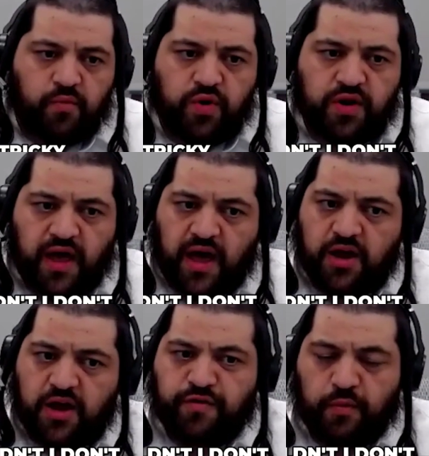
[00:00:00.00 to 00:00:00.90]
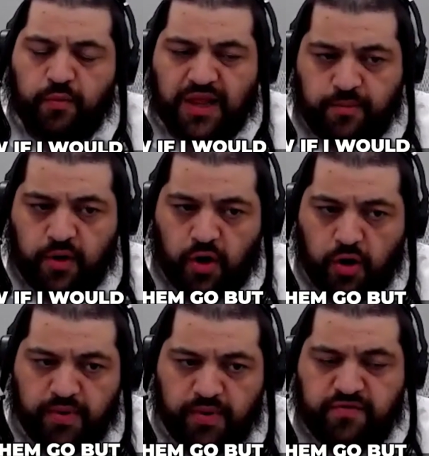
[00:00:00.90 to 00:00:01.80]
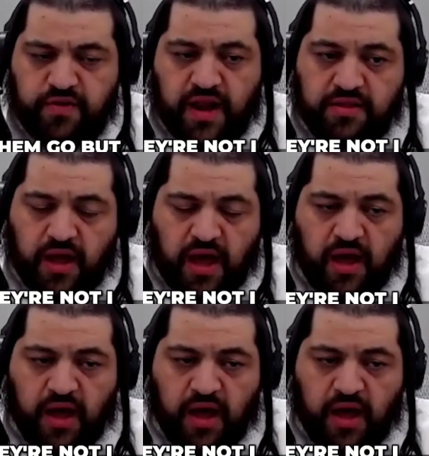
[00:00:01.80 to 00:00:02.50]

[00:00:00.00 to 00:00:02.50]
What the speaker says: I don't know if I would let them go, but if they're not,